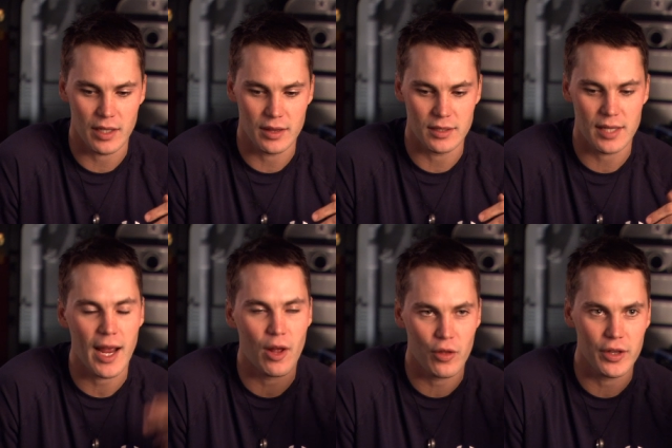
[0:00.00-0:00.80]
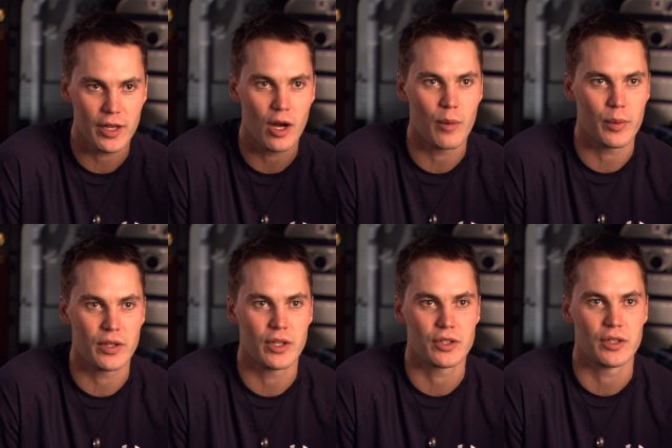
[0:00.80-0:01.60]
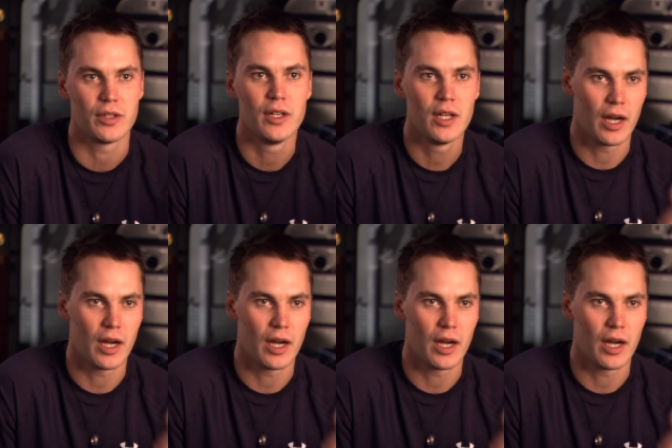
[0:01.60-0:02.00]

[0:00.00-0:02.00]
like this healthy competition